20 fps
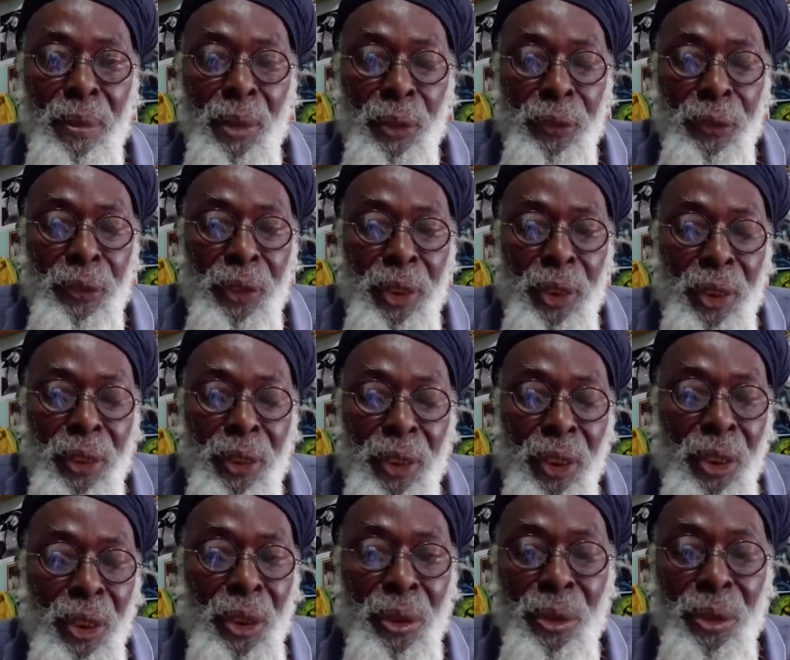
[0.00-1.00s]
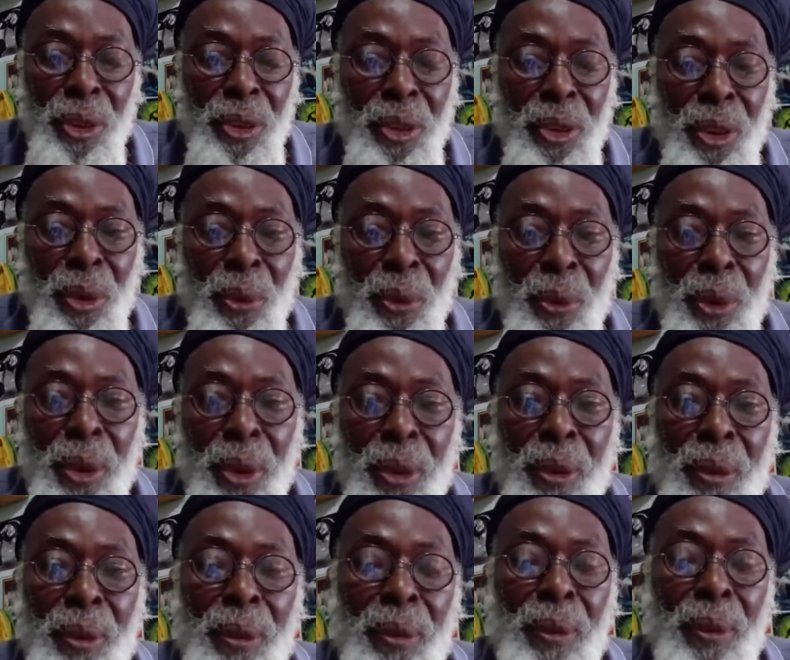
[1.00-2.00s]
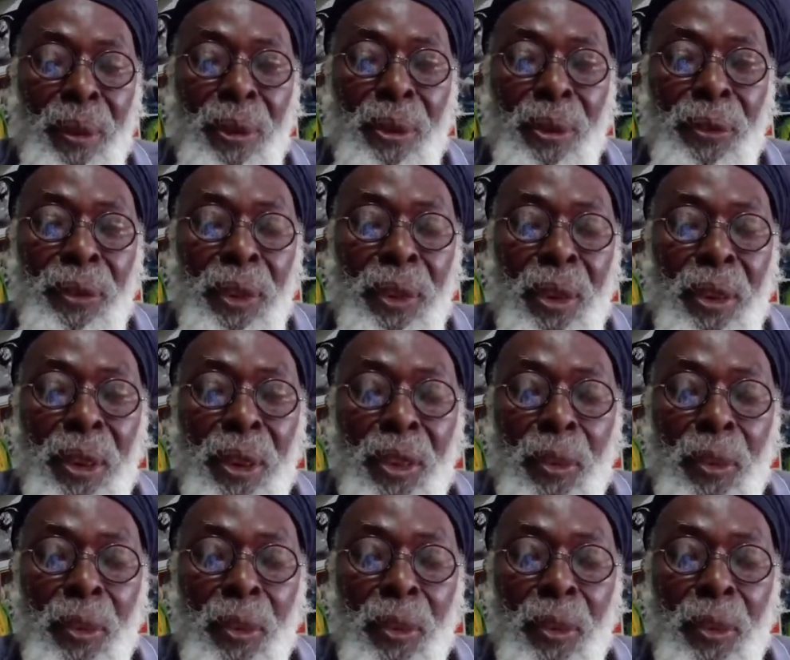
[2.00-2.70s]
Not free, say you're not reach anywhere, and not feel